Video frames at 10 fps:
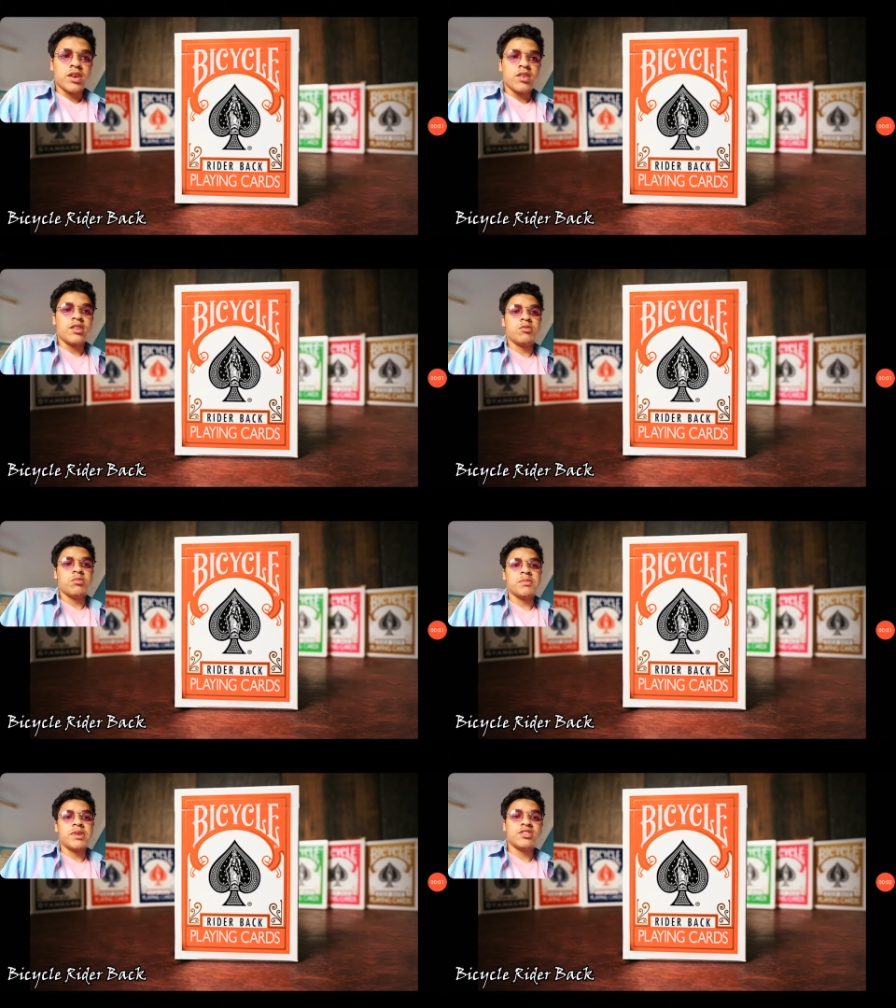
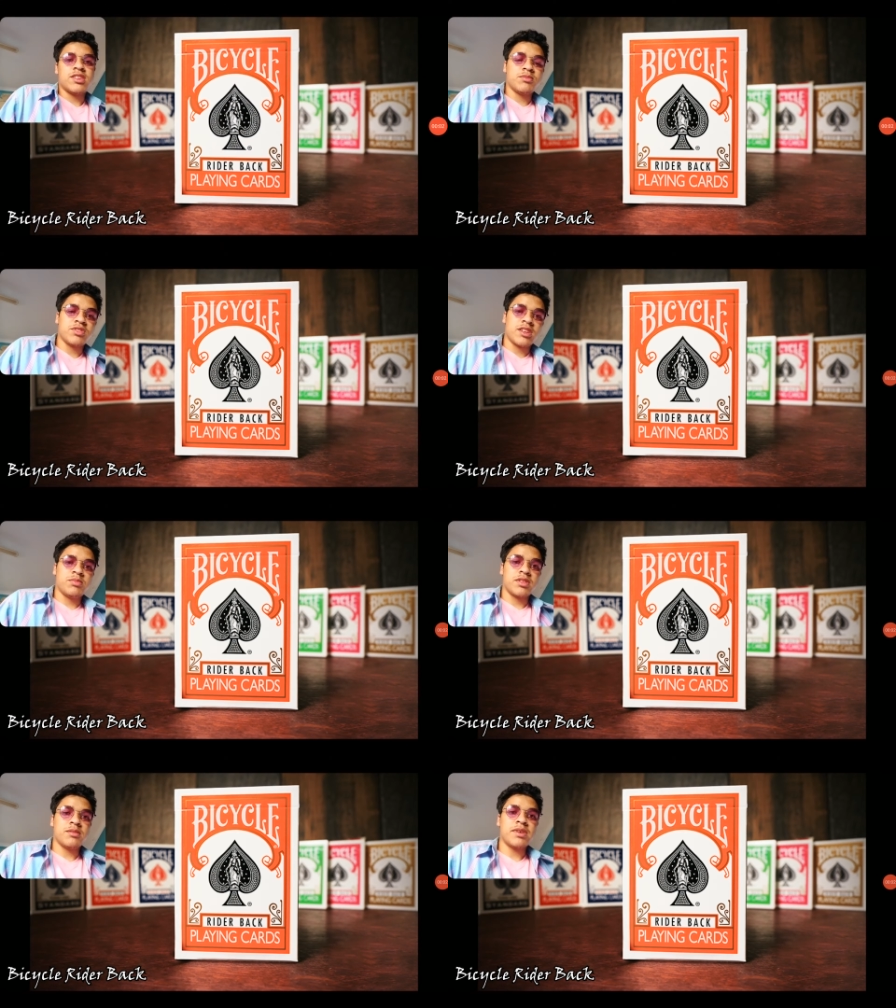honorable mention, I'm just going
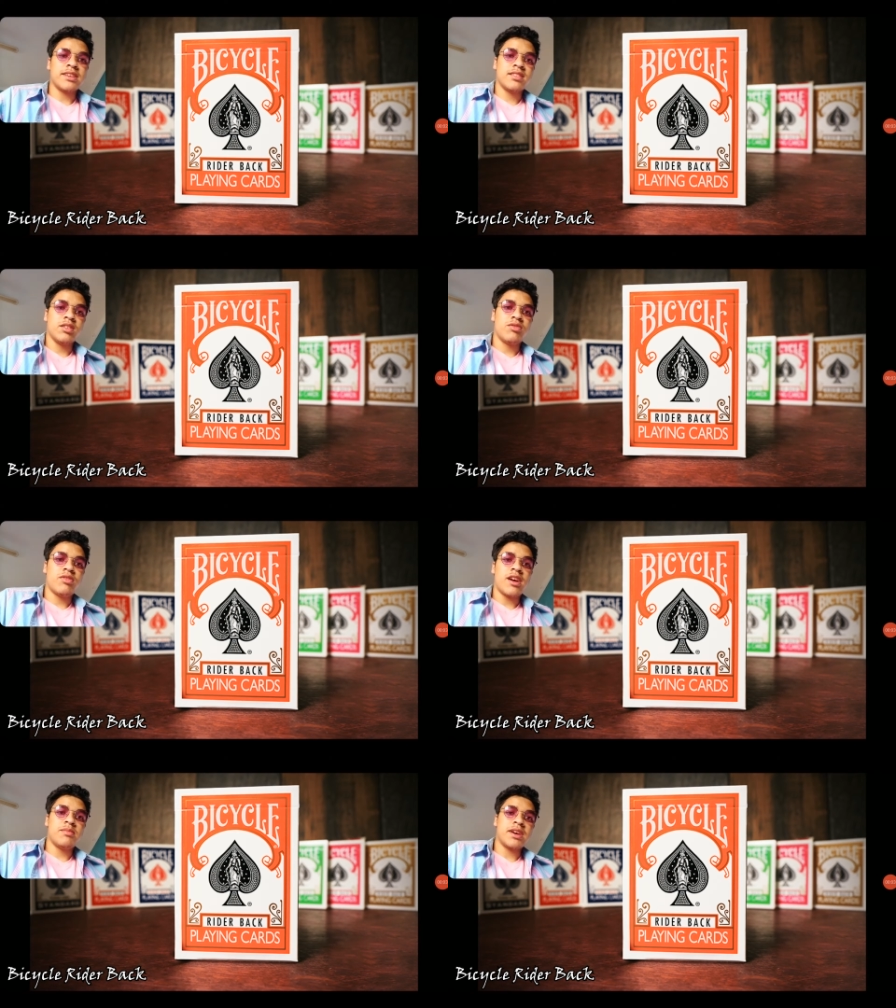to put the bicycle
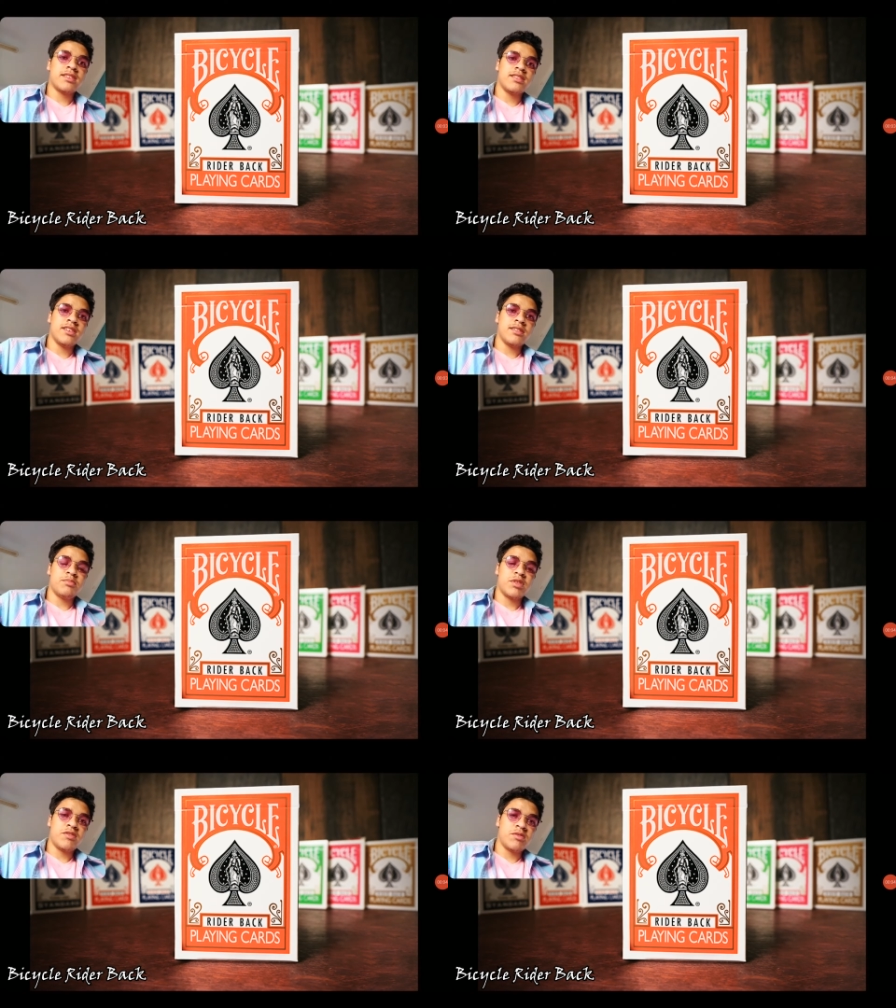rider backs here,
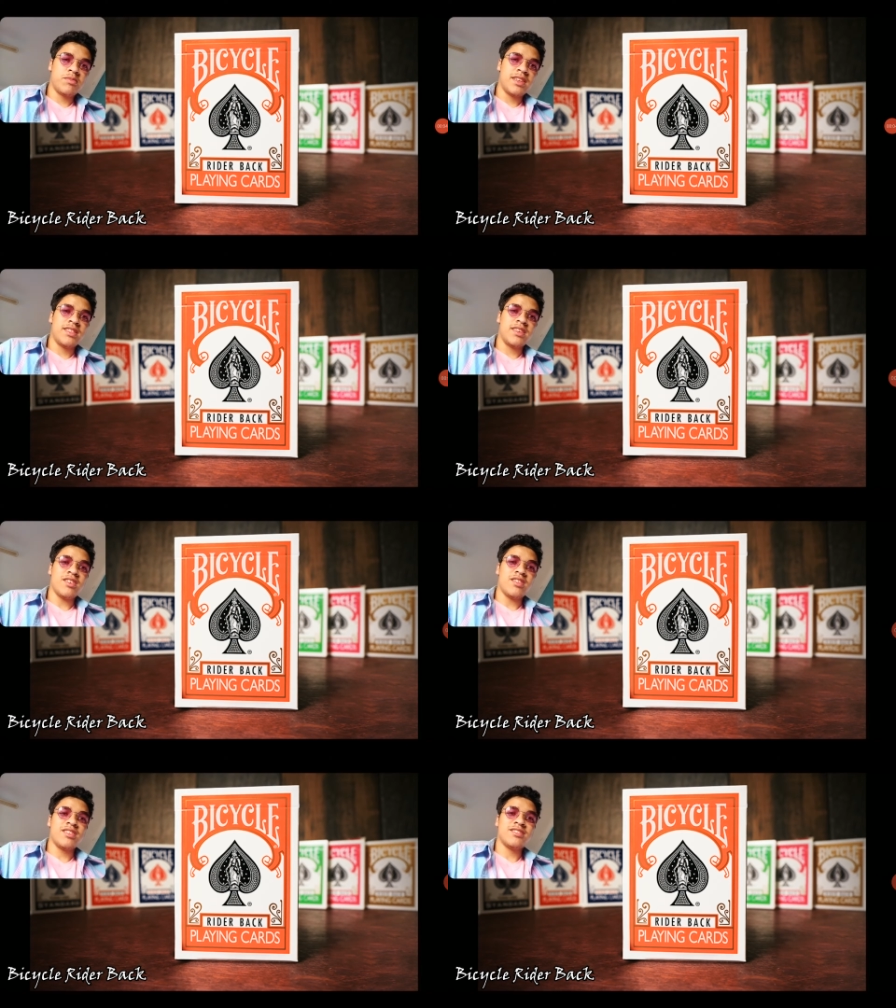preferably the
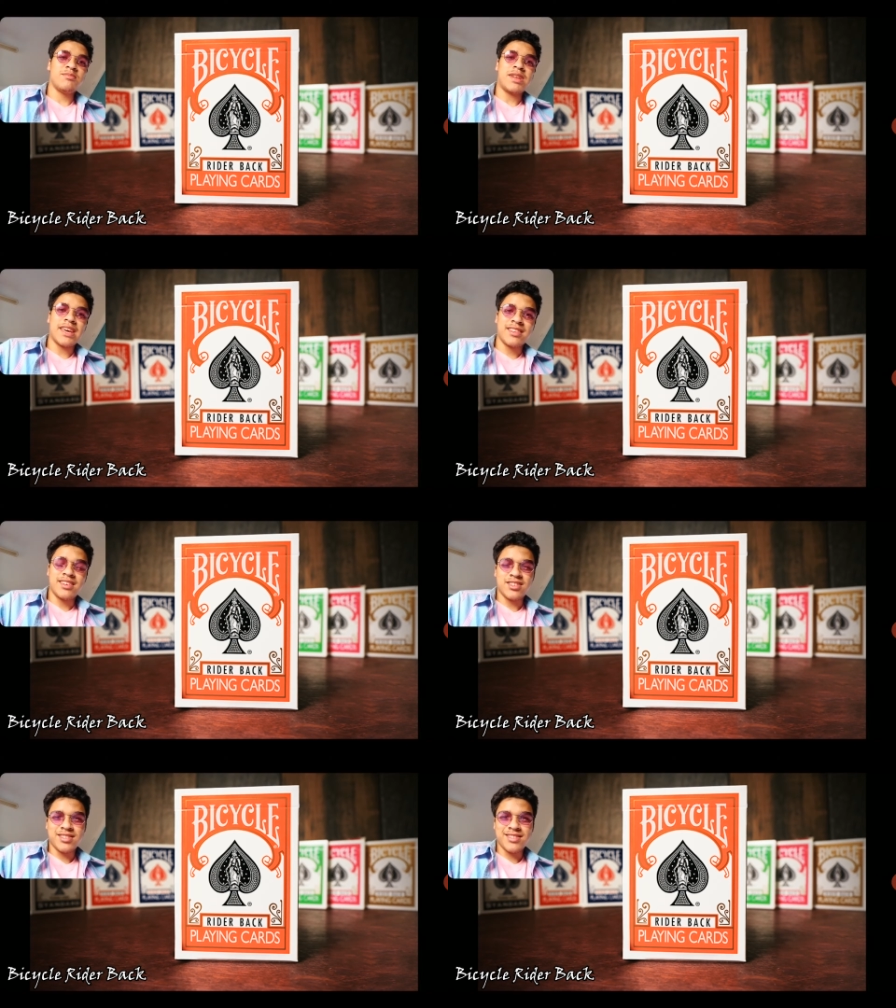orange and black
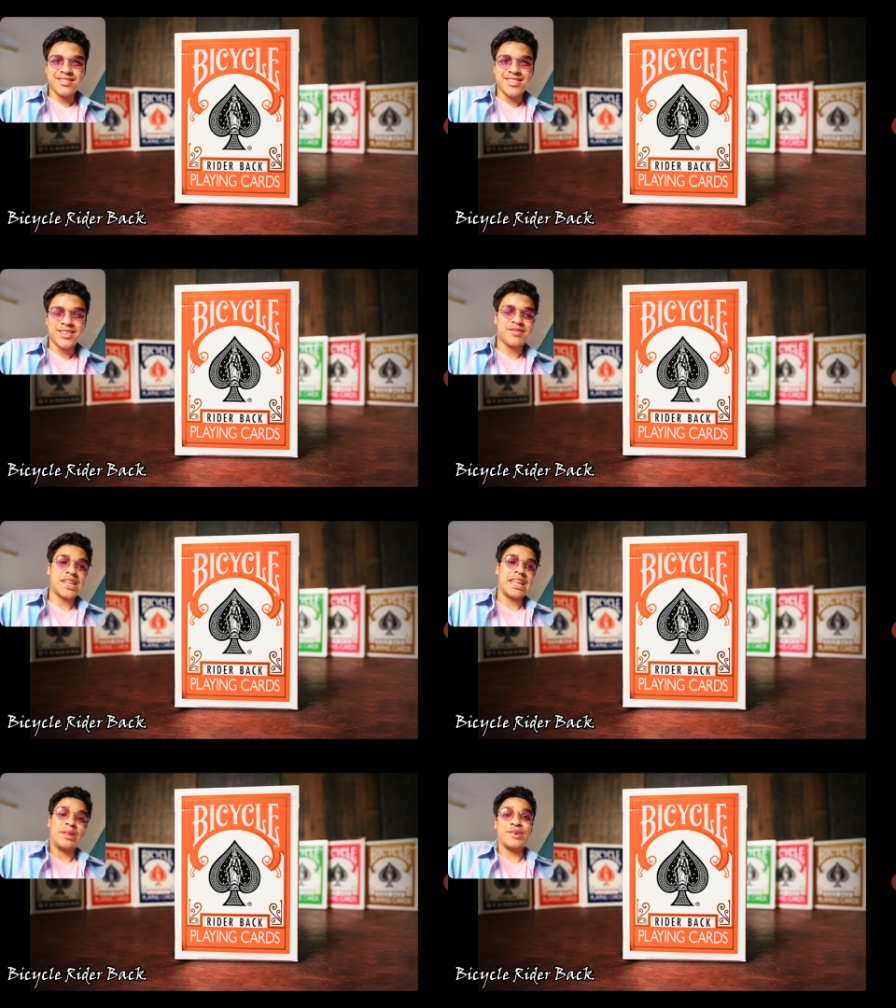edition, to
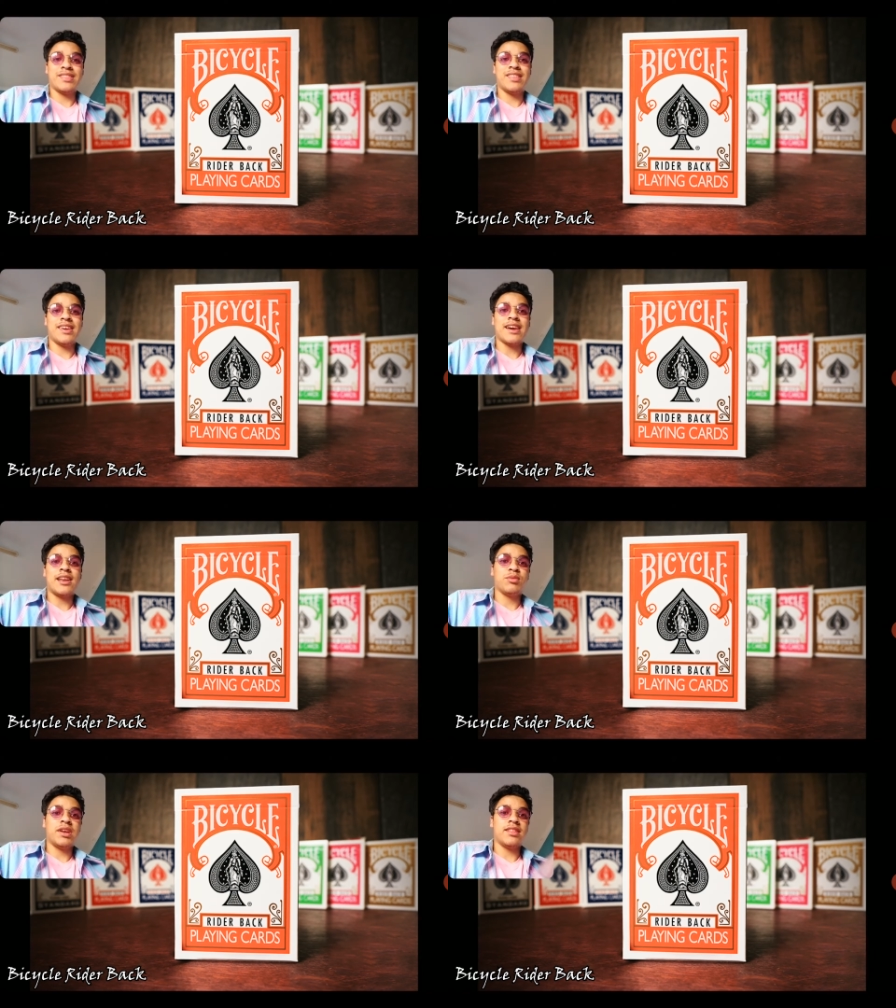fit in with the
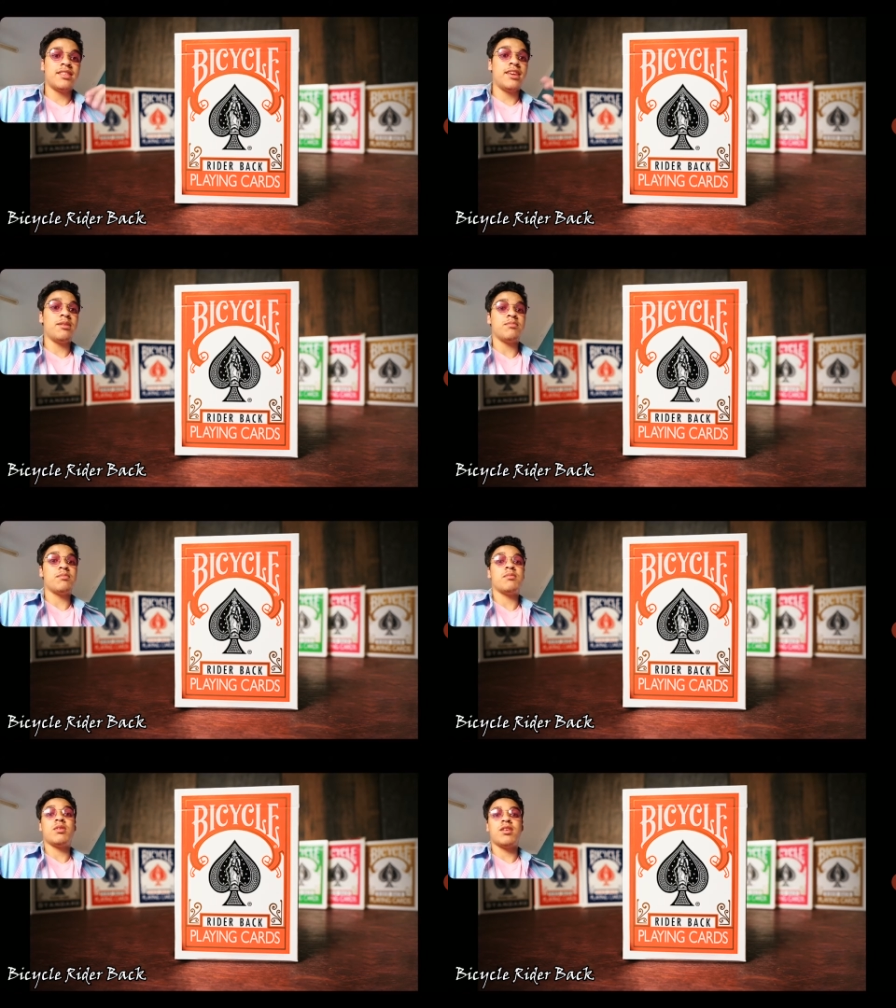Halloween
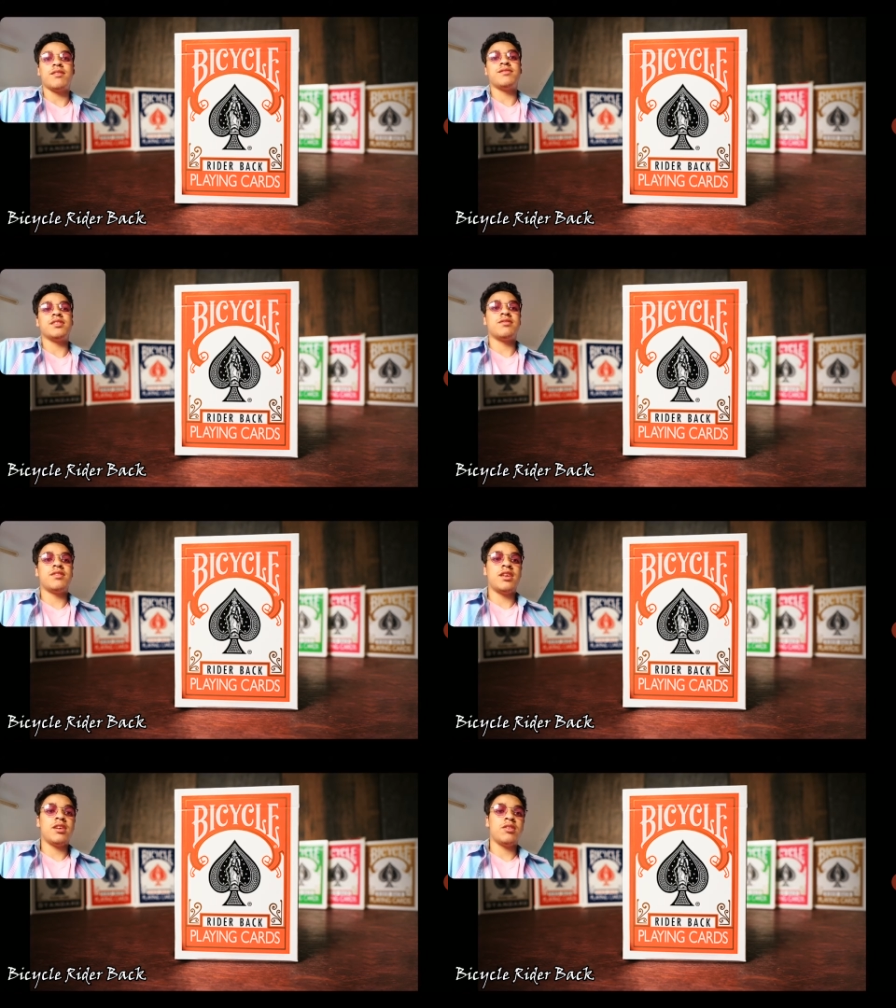theme of this
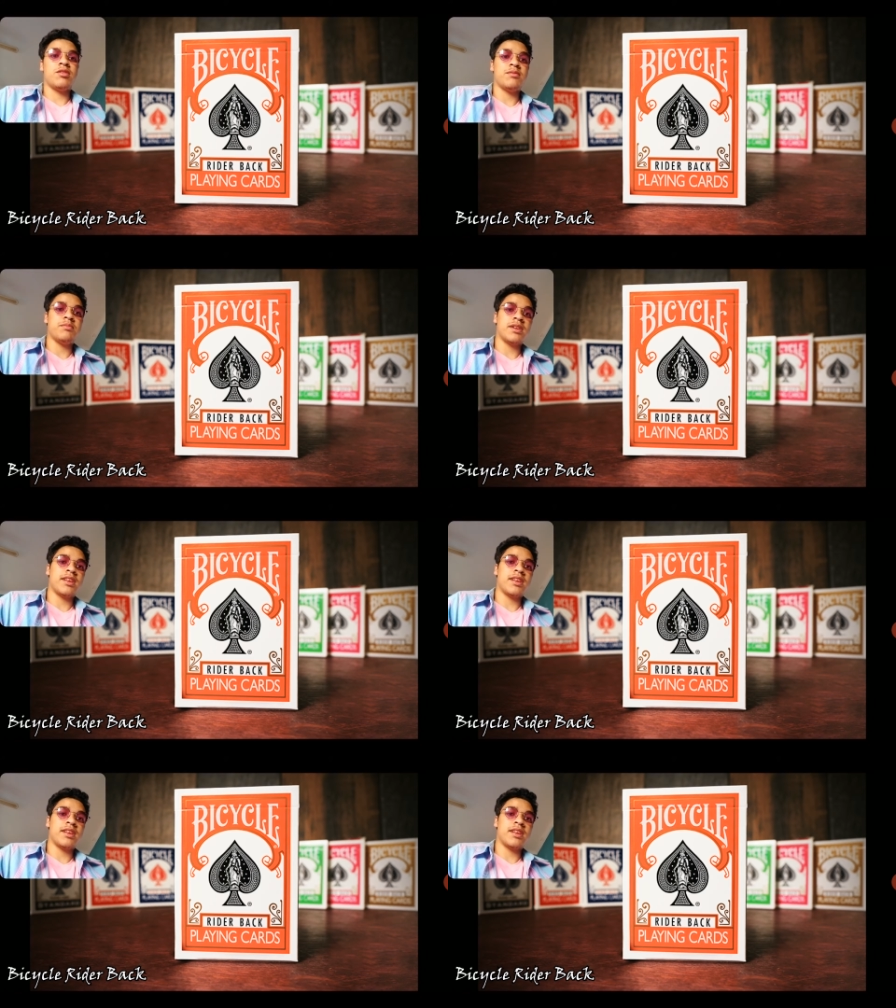video. But